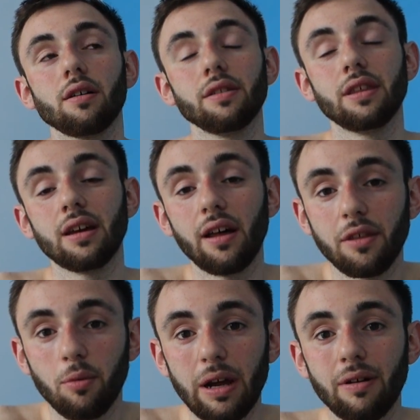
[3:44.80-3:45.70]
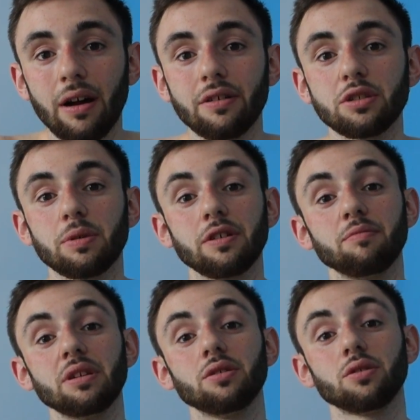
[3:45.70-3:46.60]
the other way around is when
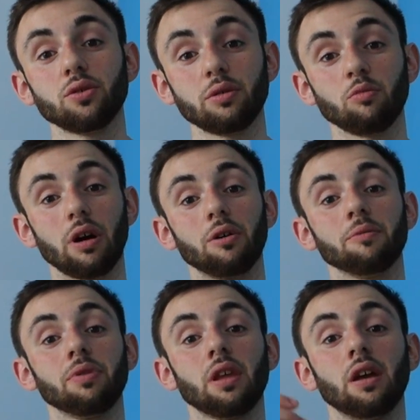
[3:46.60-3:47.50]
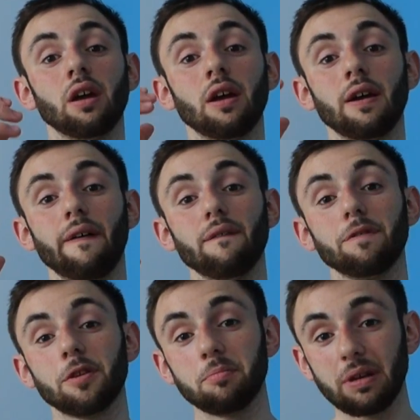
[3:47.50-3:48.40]
you've been doing well
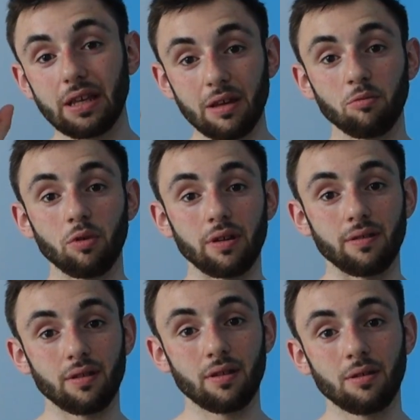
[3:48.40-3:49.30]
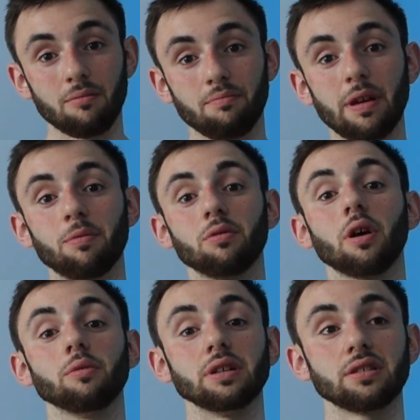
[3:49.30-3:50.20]
to begin with, people
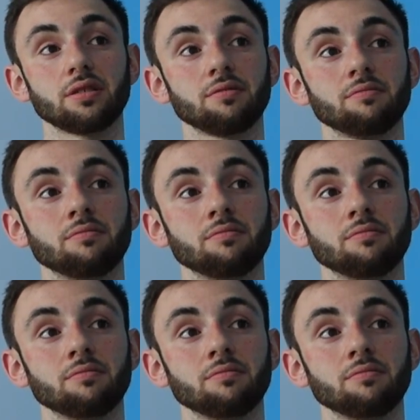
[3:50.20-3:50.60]
notice.